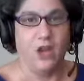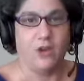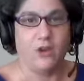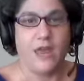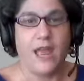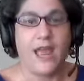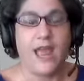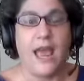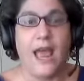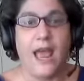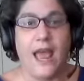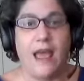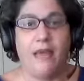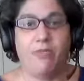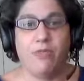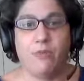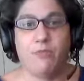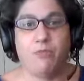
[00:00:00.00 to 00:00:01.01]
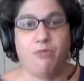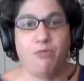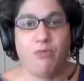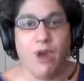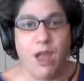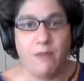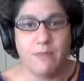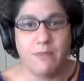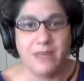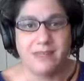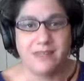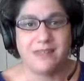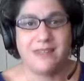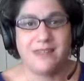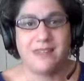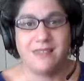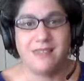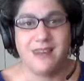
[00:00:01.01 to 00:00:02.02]
Okay, and the promise
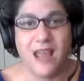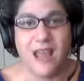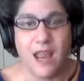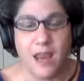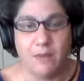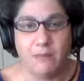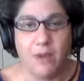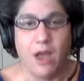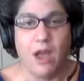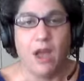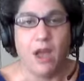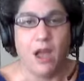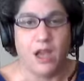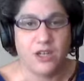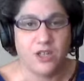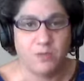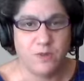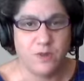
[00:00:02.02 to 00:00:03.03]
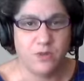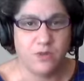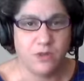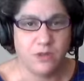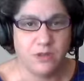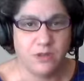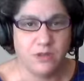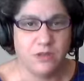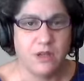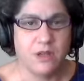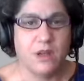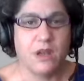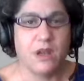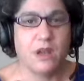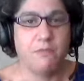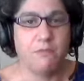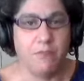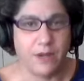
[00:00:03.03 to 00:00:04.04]
is in the name, Entrepreneur's
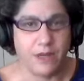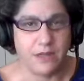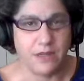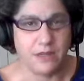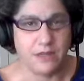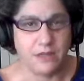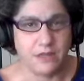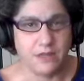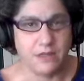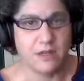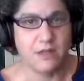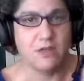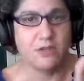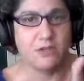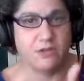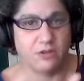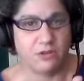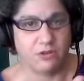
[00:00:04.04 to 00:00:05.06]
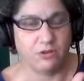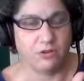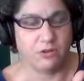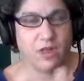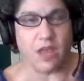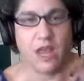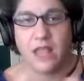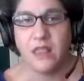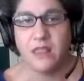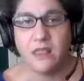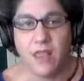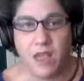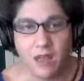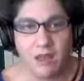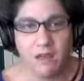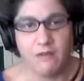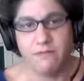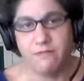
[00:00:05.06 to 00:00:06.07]
Abundance Circle. I
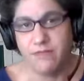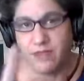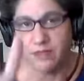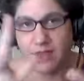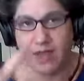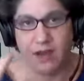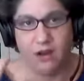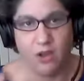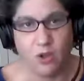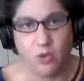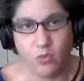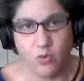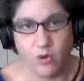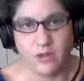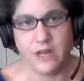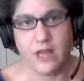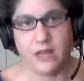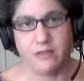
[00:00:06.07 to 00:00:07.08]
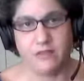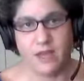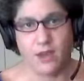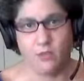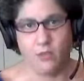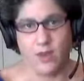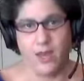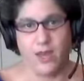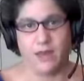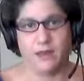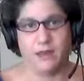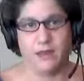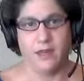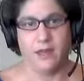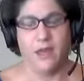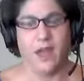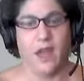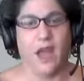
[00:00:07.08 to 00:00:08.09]
love that that all worked out that way.
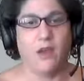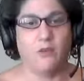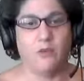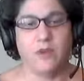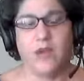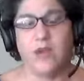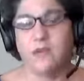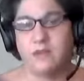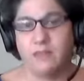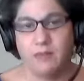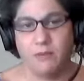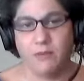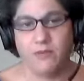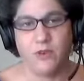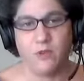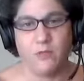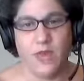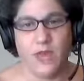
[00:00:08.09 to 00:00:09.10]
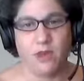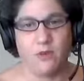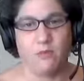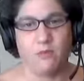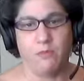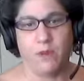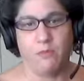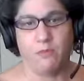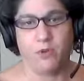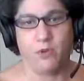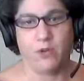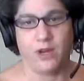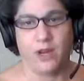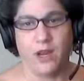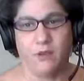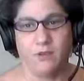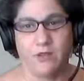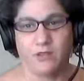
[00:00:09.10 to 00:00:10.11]
Some of you may remember
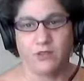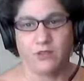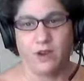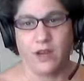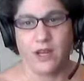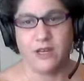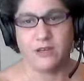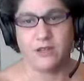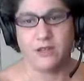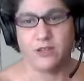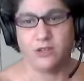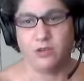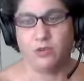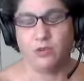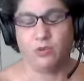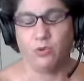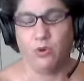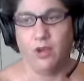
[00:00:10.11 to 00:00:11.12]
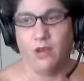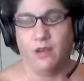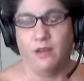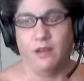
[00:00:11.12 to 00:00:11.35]
when I was trying to